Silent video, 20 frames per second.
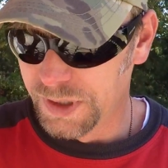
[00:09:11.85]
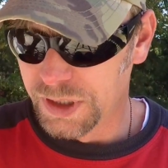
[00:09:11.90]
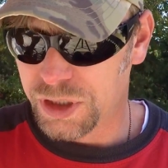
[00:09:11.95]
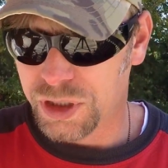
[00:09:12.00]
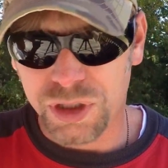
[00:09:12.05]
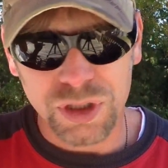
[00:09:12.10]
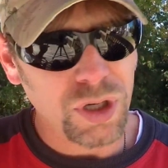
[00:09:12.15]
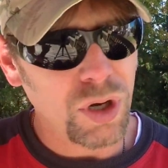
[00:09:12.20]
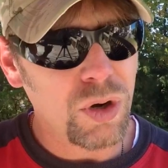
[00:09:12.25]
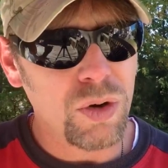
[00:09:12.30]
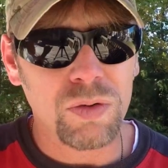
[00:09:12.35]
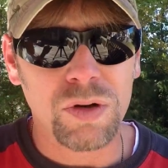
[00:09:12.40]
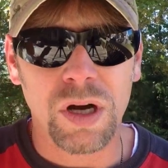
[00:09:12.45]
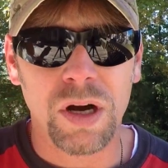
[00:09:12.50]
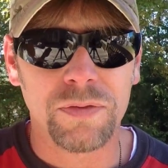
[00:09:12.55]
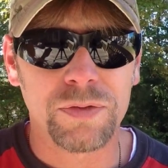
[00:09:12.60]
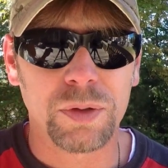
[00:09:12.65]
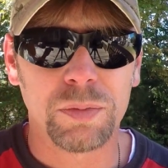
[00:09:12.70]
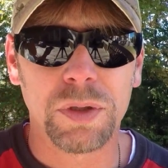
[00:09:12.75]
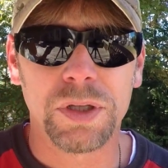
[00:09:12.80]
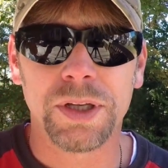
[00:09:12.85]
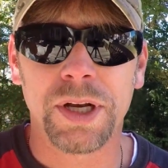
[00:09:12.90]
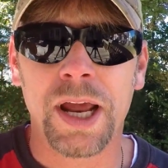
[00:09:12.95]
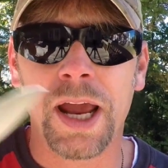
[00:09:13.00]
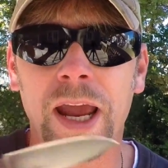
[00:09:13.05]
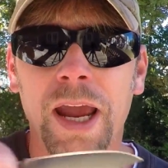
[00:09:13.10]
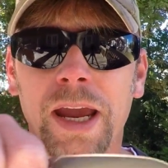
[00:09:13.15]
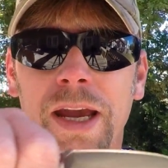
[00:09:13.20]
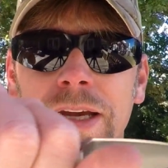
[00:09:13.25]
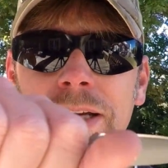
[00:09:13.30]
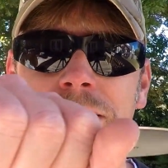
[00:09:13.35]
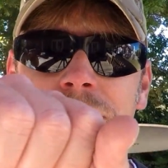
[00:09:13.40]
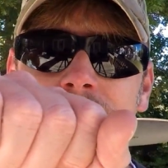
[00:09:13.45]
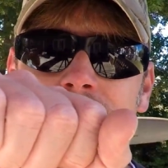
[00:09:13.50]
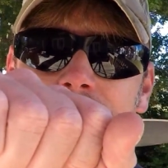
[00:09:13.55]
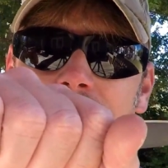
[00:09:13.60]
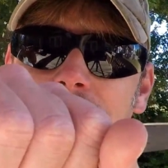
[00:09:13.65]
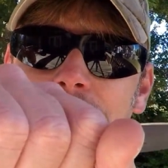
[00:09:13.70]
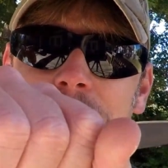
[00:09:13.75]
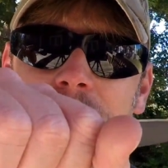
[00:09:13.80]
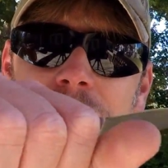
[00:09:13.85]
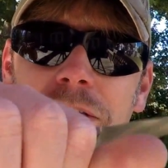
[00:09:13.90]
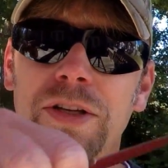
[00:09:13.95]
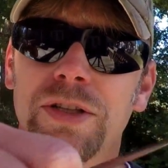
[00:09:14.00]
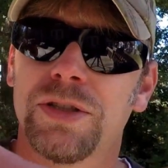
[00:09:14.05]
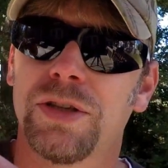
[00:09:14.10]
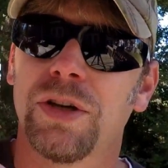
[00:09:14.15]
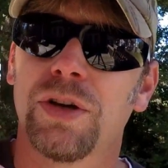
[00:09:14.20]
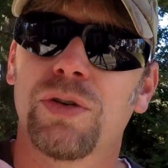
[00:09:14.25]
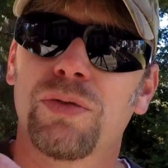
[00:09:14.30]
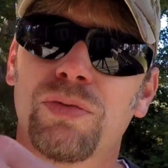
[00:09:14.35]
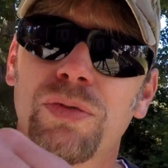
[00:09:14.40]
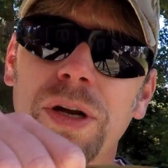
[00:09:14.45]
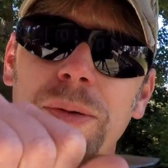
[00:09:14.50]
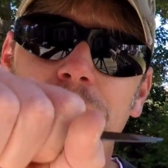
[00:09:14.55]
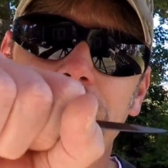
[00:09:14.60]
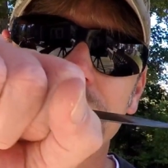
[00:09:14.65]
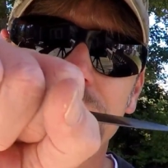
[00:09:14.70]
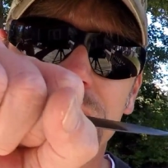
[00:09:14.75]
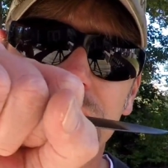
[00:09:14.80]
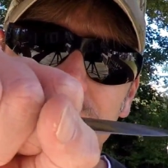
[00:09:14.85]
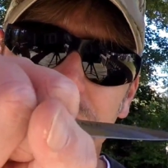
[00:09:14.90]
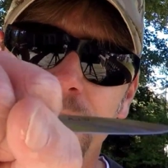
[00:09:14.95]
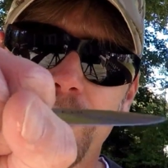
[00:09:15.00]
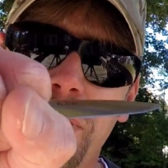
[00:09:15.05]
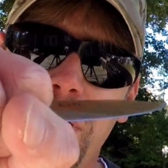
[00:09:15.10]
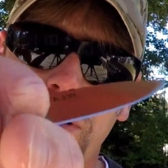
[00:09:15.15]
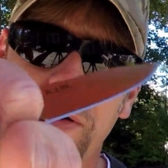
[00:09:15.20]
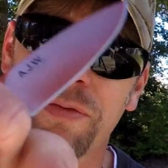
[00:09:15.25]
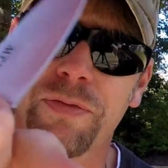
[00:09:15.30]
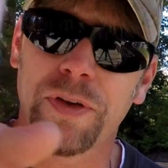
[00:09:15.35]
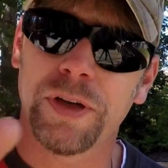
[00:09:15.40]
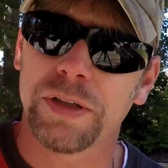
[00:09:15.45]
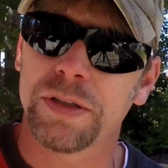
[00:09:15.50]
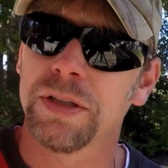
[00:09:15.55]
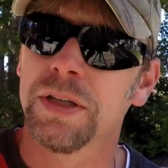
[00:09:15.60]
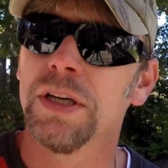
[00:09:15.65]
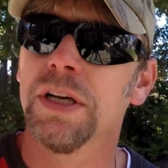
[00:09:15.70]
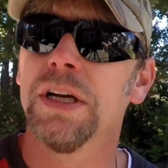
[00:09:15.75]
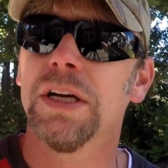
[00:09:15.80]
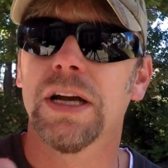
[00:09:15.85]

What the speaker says: So comfortable in hand. I mean, just the grip is just perfect.